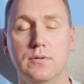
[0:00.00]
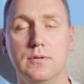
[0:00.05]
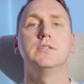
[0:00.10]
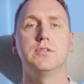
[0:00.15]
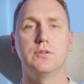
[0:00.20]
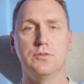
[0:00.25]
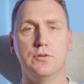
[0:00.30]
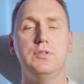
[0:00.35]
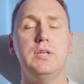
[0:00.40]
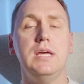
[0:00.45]

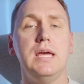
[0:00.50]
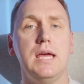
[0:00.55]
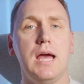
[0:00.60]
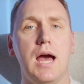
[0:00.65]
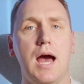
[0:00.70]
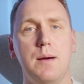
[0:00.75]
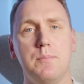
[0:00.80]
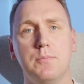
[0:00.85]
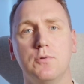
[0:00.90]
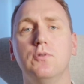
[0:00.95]
So today
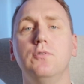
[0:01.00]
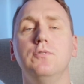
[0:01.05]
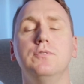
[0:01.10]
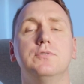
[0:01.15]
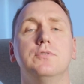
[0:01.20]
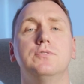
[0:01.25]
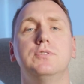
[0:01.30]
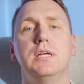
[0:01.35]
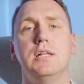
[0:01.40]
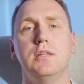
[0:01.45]
I'm going
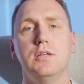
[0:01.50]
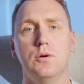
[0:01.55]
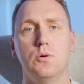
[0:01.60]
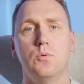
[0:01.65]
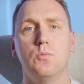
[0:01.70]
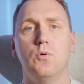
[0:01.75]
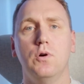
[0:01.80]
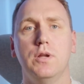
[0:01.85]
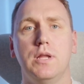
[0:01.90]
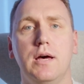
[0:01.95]
to tell you
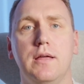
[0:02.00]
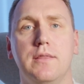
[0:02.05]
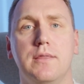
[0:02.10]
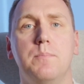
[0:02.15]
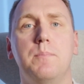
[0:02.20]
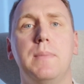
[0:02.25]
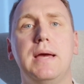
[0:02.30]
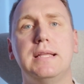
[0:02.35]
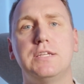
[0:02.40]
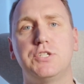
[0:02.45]
what are the
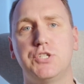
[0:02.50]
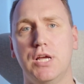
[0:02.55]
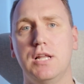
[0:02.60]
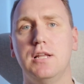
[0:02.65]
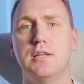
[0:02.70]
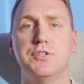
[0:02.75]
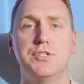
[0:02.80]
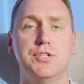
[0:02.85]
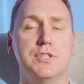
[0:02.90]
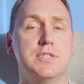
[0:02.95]
main
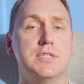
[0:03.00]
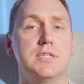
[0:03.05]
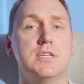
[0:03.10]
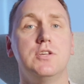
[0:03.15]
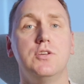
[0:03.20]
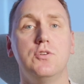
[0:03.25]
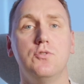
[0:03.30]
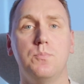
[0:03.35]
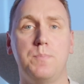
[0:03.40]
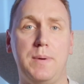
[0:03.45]
challenges
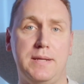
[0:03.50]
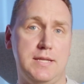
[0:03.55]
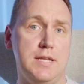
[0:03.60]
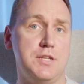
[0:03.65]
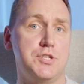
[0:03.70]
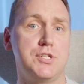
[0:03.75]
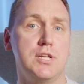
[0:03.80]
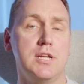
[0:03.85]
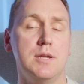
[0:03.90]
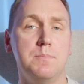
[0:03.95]
you
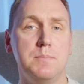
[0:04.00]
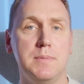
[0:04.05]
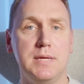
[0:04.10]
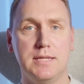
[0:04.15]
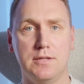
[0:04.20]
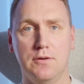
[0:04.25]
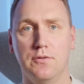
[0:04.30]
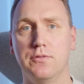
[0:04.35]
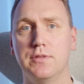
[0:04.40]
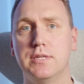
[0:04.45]
potentially
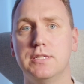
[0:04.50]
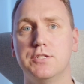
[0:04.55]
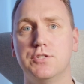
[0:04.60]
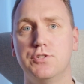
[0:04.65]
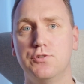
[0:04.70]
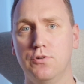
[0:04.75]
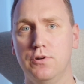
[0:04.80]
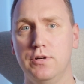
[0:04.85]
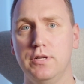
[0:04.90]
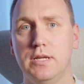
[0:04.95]
meet on this
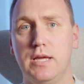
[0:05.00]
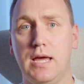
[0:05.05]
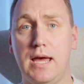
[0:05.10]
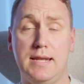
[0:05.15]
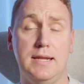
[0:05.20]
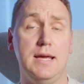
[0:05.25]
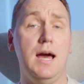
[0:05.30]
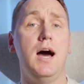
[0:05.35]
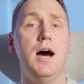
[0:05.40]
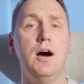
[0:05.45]
journey
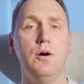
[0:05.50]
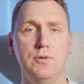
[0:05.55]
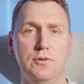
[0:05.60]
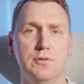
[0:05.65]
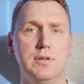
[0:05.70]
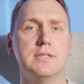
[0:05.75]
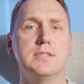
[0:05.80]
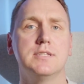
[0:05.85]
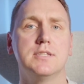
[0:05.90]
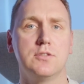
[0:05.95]
and how you
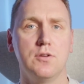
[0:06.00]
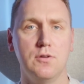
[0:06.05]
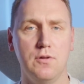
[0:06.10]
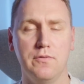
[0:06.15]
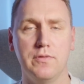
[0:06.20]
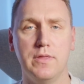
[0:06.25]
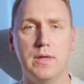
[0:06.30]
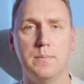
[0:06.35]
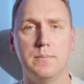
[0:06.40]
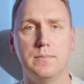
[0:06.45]
can
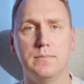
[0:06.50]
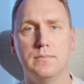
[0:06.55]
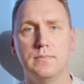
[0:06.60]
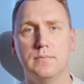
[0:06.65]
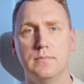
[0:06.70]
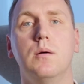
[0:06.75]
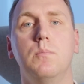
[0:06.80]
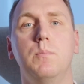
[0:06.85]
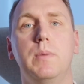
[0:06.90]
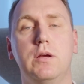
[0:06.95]
solve them.
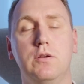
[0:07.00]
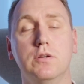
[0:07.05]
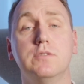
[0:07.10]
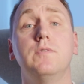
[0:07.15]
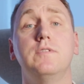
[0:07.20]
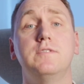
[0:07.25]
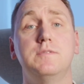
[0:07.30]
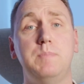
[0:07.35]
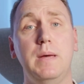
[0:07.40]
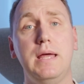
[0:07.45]
Because
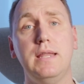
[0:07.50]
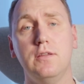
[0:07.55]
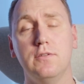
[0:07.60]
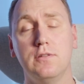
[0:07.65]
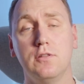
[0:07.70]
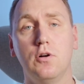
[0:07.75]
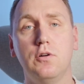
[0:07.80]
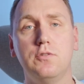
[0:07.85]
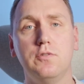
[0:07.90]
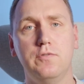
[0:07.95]
we spent a
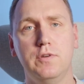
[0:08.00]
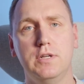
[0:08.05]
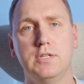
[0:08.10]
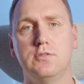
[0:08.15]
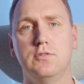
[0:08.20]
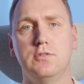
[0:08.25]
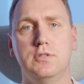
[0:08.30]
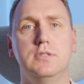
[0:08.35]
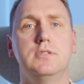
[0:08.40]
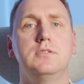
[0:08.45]
lot of
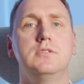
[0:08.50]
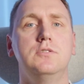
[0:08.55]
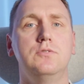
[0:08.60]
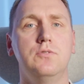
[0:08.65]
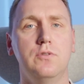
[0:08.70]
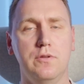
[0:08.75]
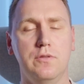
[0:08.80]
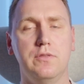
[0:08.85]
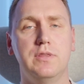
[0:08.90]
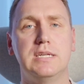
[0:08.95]
resources
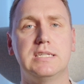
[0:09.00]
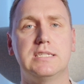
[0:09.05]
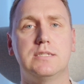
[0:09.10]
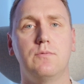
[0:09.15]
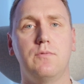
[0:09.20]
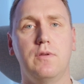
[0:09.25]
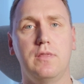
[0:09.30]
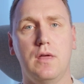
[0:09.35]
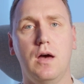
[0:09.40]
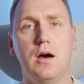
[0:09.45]
doing this
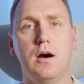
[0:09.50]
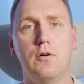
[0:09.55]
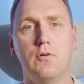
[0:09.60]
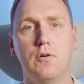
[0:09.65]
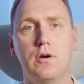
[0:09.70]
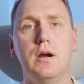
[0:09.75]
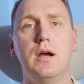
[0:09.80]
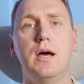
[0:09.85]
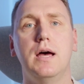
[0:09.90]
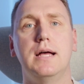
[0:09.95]
with
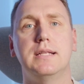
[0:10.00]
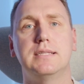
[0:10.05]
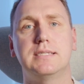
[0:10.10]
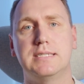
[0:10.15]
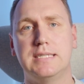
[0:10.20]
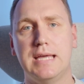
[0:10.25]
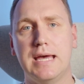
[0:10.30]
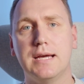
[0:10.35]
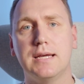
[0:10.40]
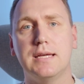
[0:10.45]
our
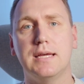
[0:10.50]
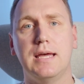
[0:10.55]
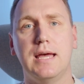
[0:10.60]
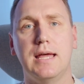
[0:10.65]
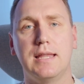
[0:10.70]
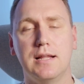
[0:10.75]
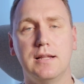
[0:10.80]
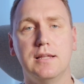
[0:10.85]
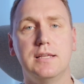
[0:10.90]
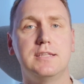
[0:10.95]
EdTech
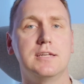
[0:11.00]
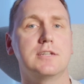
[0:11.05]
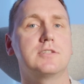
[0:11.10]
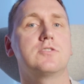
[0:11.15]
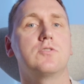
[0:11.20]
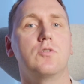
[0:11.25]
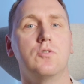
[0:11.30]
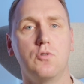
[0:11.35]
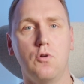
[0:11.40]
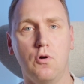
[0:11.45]

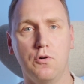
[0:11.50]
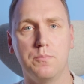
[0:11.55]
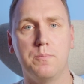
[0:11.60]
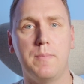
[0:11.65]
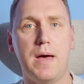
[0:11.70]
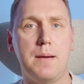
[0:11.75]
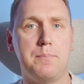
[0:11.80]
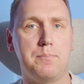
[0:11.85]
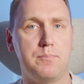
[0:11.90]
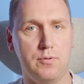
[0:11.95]
Analytics
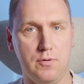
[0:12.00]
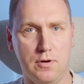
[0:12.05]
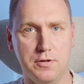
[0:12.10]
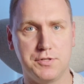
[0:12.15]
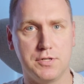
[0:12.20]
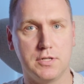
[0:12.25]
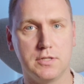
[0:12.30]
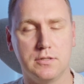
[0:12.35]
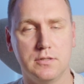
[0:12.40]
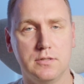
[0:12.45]
Roadmap
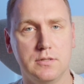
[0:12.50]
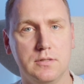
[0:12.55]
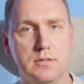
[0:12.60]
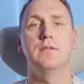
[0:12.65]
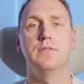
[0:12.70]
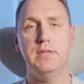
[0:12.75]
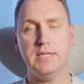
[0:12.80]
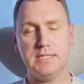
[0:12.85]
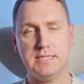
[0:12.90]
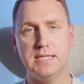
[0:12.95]
project.
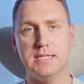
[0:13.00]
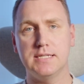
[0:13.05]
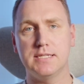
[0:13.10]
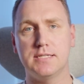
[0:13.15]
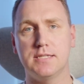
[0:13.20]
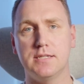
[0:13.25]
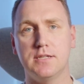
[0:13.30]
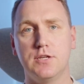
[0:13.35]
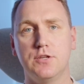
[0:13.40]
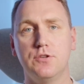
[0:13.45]
This
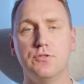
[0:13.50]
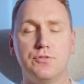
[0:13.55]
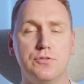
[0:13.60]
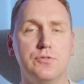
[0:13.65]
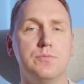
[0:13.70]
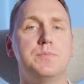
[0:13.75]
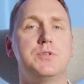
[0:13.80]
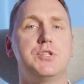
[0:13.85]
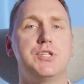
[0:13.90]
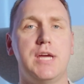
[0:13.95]
is
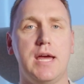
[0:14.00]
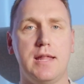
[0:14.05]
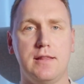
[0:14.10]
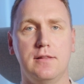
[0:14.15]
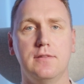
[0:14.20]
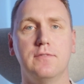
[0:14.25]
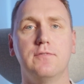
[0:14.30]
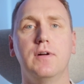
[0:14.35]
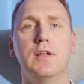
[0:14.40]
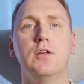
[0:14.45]
YouTube
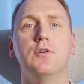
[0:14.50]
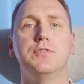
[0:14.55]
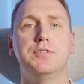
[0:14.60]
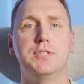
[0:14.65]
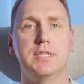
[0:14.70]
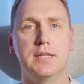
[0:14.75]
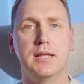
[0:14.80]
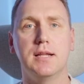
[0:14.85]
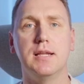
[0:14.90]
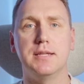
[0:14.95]
channel
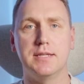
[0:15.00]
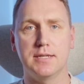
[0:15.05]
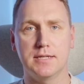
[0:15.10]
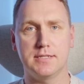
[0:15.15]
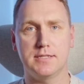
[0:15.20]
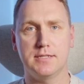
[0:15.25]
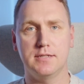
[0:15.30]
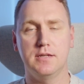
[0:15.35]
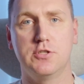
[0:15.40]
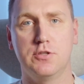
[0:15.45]
Valiotti
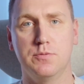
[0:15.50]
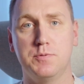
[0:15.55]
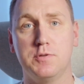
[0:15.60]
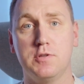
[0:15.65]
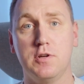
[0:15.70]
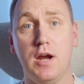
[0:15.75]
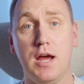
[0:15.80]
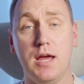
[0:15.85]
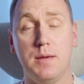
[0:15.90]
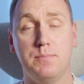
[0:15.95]
Analytics.
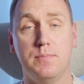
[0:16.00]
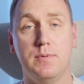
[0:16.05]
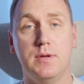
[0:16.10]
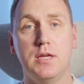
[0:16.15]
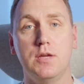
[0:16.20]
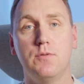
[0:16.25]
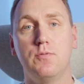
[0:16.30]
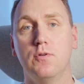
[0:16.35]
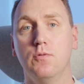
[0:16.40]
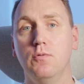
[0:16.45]
Subscribe
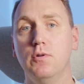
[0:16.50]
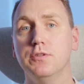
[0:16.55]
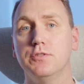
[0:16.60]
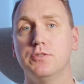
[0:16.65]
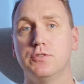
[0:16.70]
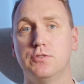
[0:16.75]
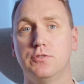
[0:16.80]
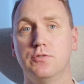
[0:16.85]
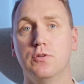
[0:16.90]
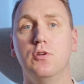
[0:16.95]
if you
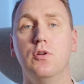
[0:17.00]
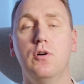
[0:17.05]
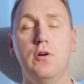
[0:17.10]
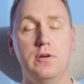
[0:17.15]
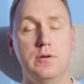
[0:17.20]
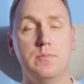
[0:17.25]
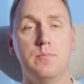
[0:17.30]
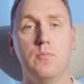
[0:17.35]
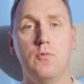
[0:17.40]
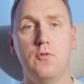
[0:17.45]
want to
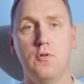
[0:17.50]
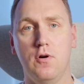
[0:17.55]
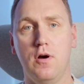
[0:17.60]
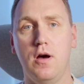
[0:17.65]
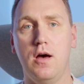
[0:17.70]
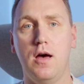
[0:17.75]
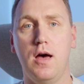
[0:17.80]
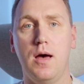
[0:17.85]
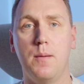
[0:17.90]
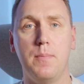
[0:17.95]
learn more
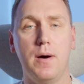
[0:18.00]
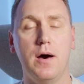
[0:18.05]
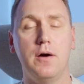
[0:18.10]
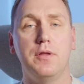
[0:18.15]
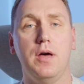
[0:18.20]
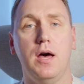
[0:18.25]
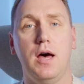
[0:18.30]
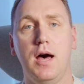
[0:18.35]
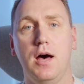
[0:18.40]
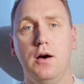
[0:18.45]

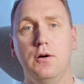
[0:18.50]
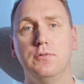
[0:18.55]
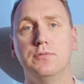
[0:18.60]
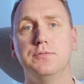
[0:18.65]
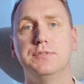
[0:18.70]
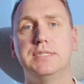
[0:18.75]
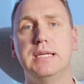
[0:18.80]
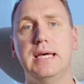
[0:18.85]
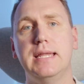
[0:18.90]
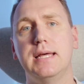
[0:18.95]
about how
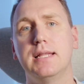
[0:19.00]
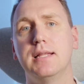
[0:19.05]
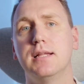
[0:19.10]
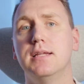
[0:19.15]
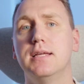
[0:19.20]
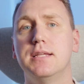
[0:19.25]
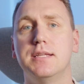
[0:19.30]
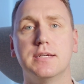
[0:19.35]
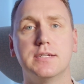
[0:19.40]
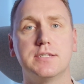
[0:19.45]
data
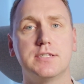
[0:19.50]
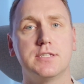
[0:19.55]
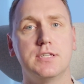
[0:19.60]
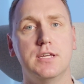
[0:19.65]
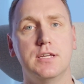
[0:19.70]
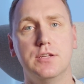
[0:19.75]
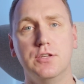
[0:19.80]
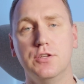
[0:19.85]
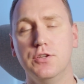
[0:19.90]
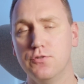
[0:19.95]
analytics,
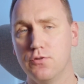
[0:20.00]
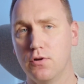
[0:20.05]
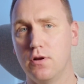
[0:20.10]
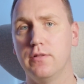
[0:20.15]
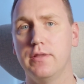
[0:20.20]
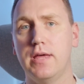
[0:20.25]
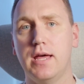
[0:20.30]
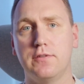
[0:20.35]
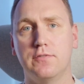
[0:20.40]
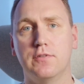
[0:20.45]
neural
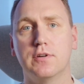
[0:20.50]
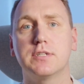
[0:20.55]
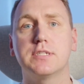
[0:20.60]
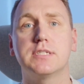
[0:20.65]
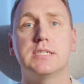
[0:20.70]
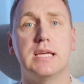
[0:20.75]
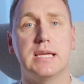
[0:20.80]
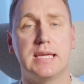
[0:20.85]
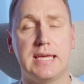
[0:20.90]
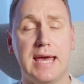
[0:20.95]

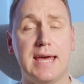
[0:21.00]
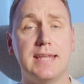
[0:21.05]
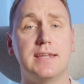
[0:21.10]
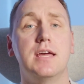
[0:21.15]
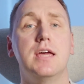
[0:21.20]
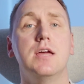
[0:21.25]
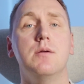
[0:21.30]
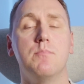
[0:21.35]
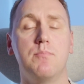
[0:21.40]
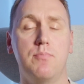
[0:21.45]
networks can
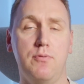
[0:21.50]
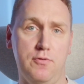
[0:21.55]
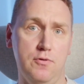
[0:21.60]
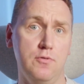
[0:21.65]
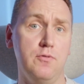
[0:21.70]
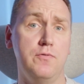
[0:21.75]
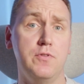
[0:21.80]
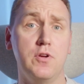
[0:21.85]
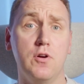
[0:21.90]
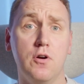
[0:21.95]

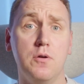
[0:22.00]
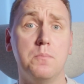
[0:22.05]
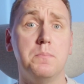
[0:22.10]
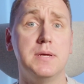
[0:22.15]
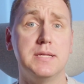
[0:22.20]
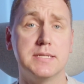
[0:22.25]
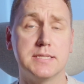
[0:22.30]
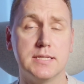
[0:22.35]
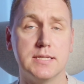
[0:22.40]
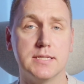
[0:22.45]
improve your
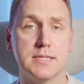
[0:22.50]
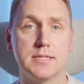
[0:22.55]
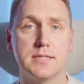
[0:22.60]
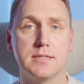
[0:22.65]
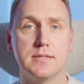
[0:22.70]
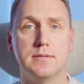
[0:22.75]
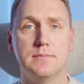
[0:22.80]
business.